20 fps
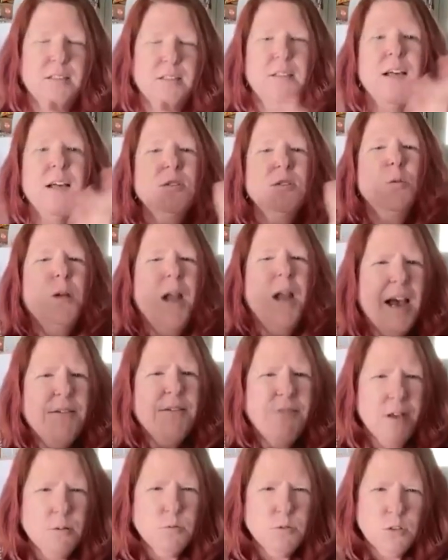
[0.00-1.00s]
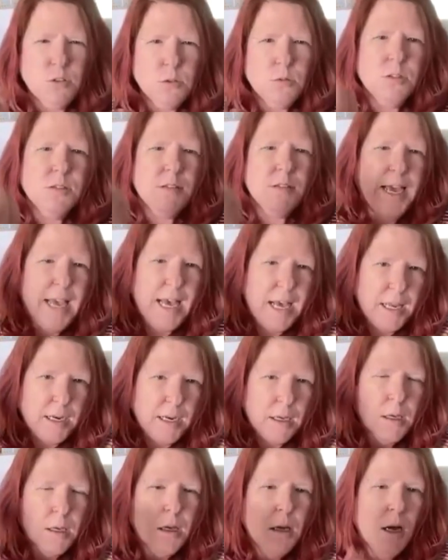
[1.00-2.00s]
And that's what I found too, because I
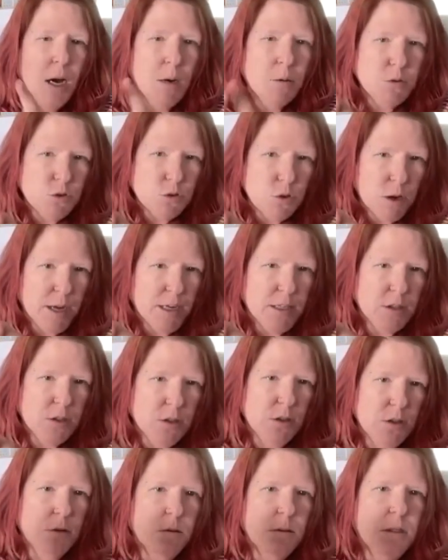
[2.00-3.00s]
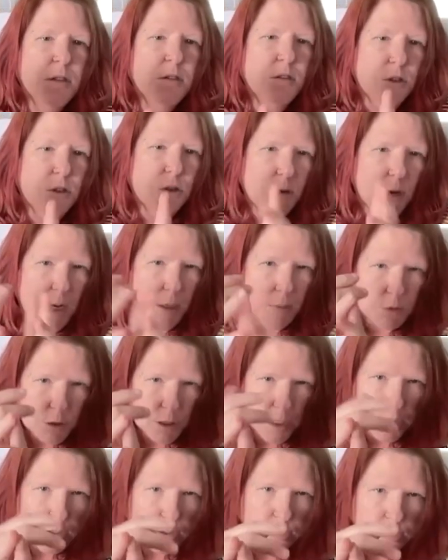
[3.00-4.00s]
was trying to do Instagram,
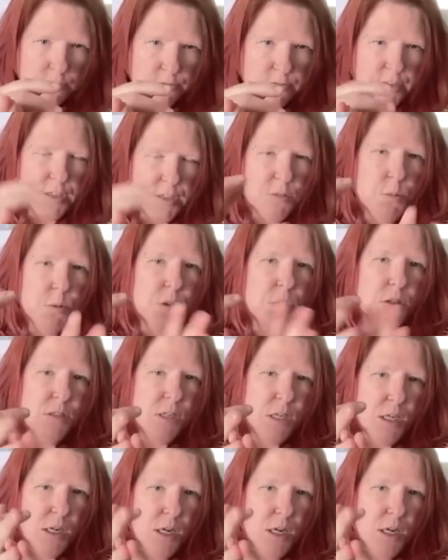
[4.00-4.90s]
trying to do Facebook,